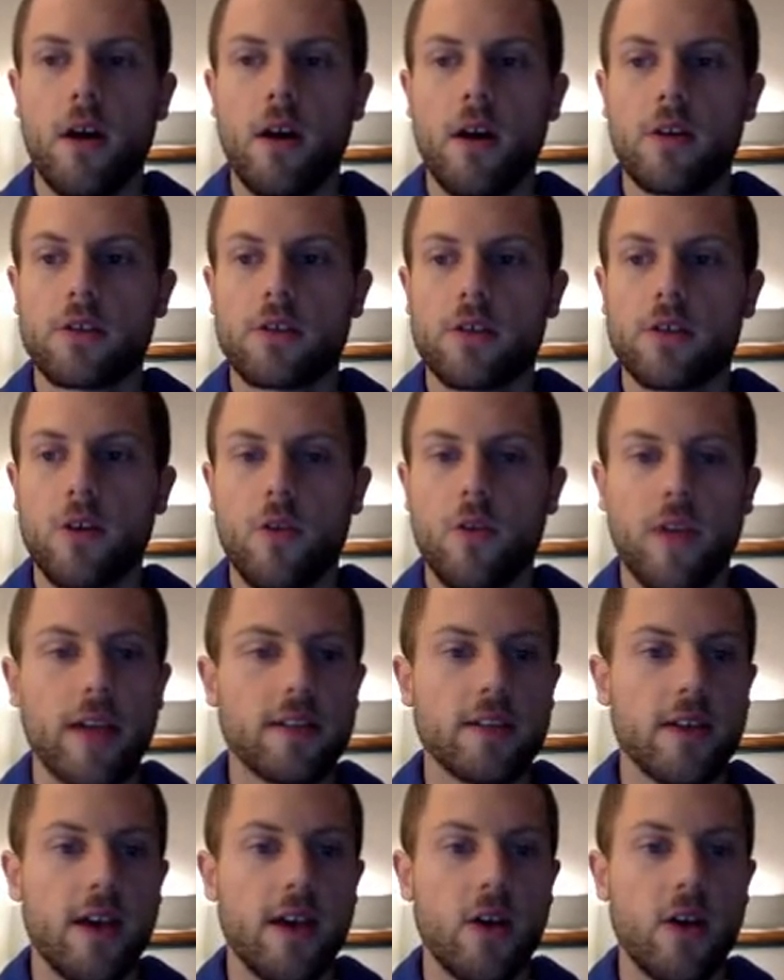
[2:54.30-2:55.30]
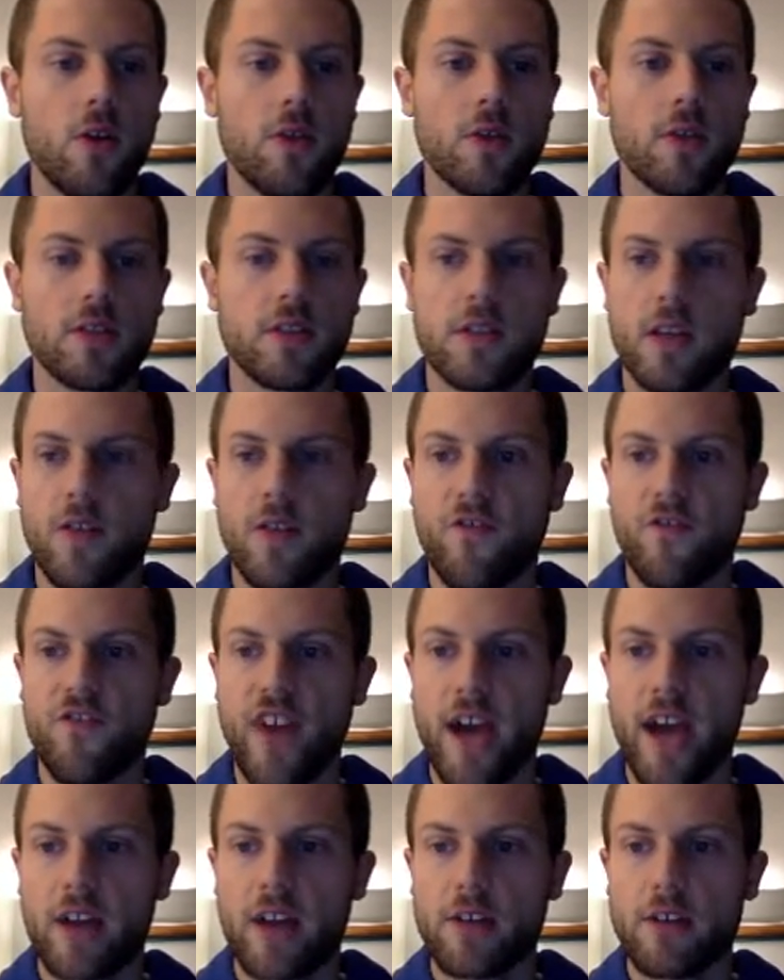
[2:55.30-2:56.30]
So that's how this thing
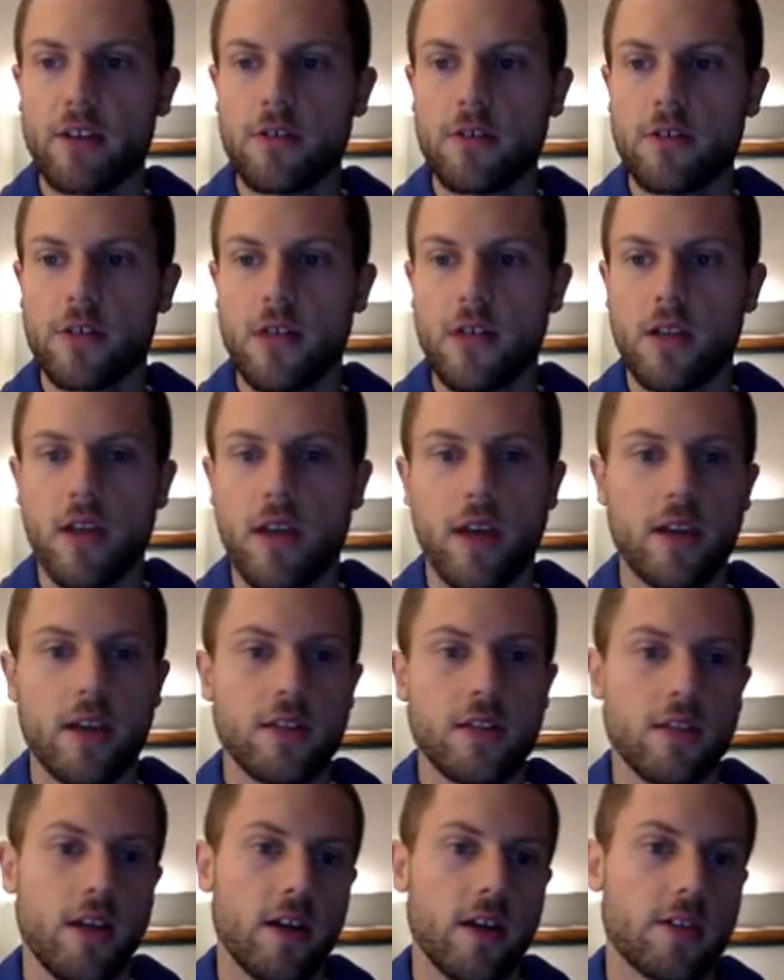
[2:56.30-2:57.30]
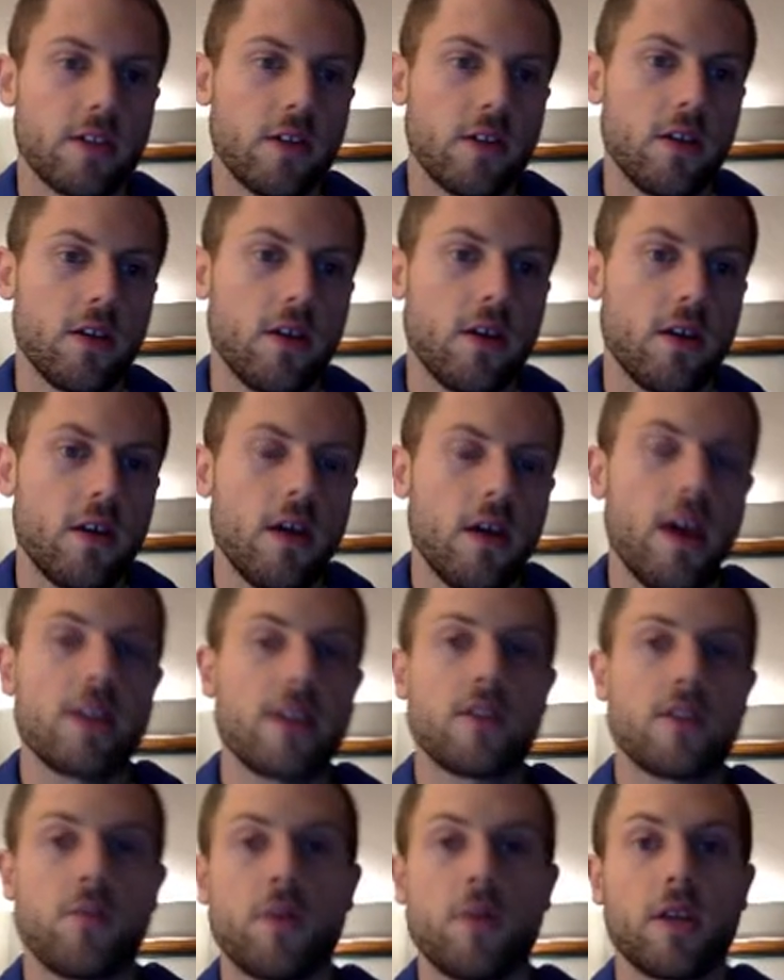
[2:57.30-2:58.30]
factors, and I guess it actually
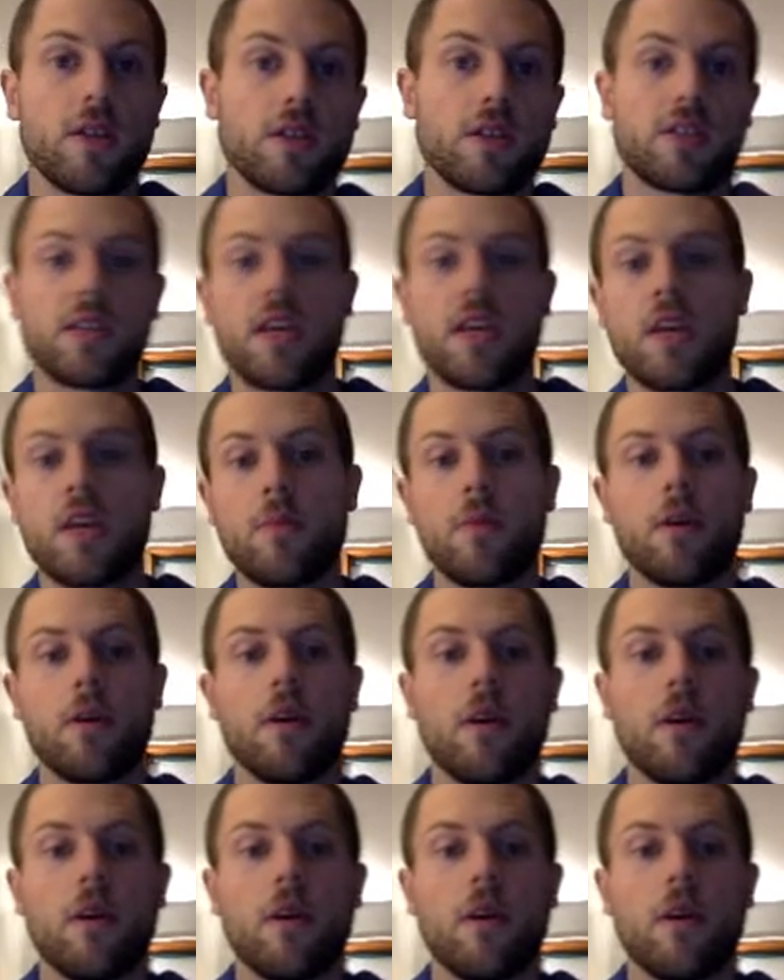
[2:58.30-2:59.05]
ends up being the same